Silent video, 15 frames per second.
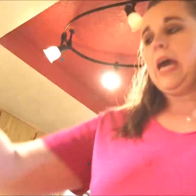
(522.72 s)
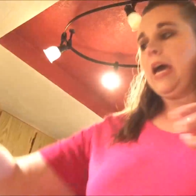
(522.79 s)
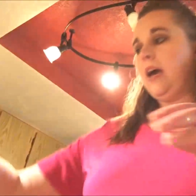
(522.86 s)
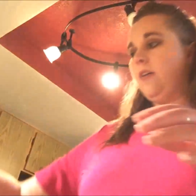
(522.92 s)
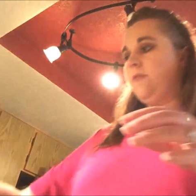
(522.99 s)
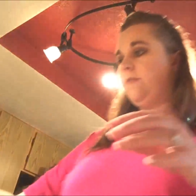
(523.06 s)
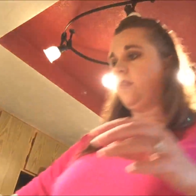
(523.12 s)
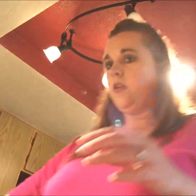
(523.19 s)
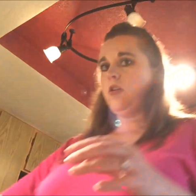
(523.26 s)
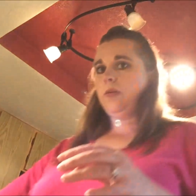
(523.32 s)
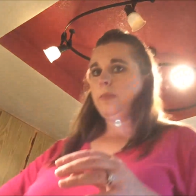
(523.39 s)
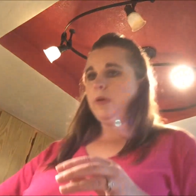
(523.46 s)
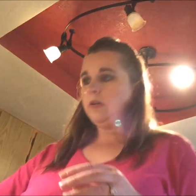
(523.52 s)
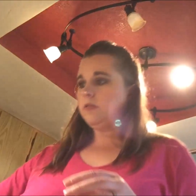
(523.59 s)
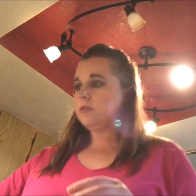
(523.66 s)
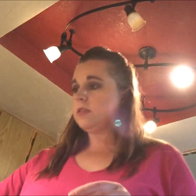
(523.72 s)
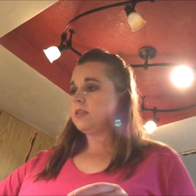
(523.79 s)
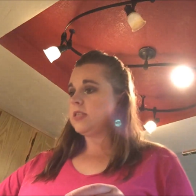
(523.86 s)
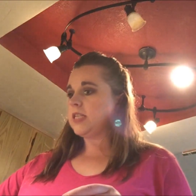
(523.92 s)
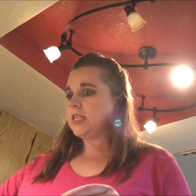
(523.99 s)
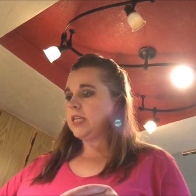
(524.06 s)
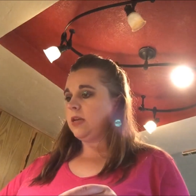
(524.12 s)

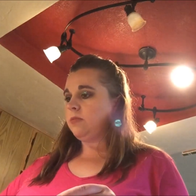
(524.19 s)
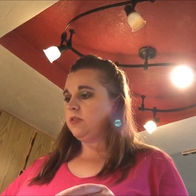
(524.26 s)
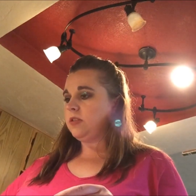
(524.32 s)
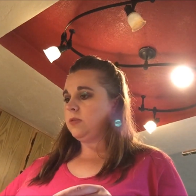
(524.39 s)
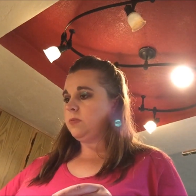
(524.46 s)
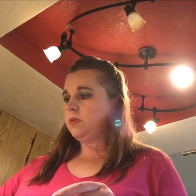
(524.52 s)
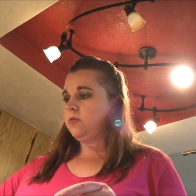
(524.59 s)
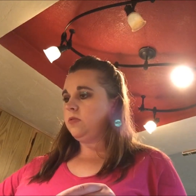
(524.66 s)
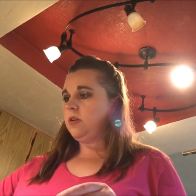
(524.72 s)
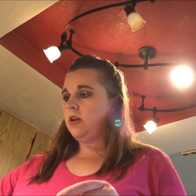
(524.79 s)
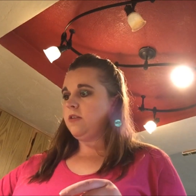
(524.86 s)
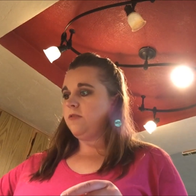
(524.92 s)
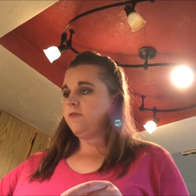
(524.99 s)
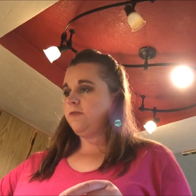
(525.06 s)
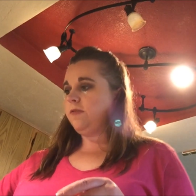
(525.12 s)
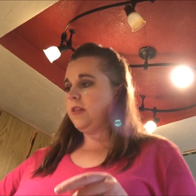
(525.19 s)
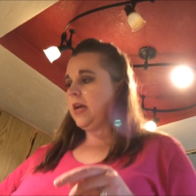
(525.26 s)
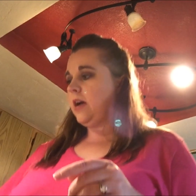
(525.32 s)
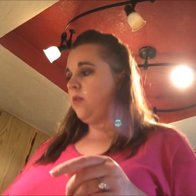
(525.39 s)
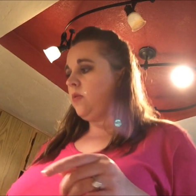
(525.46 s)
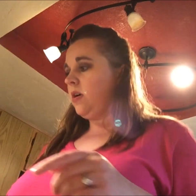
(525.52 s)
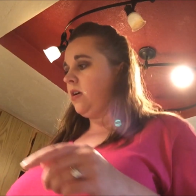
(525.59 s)
1/2 tablespoon of
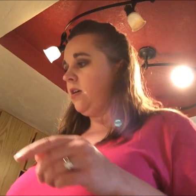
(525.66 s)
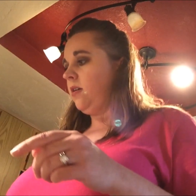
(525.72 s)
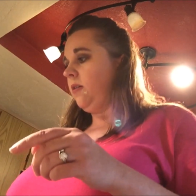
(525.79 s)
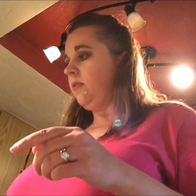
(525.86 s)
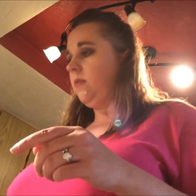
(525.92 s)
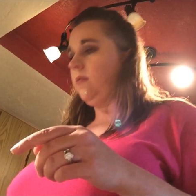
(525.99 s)
flour,